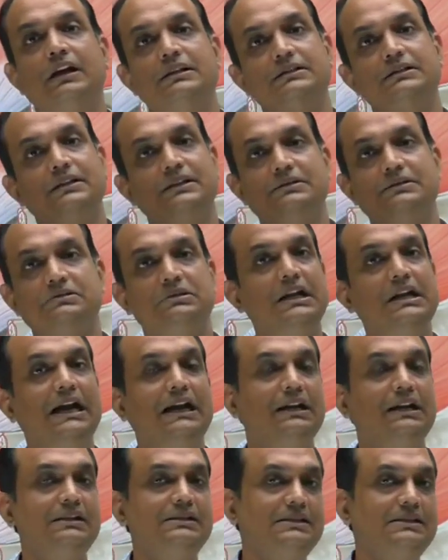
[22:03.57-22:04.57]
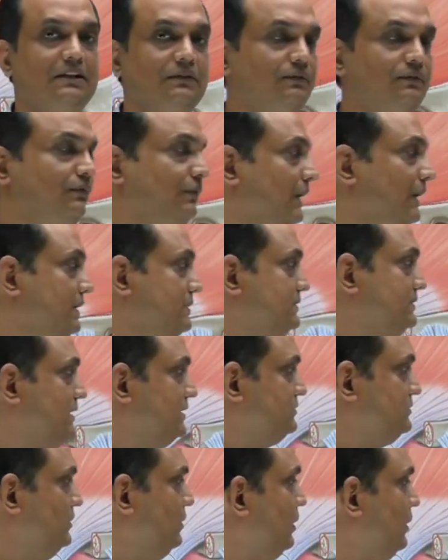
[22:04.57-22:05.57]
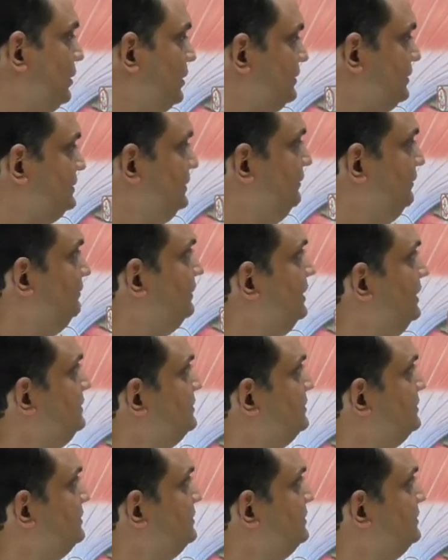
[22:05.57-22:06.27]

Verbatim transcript: Answer is lateral surface does not receive the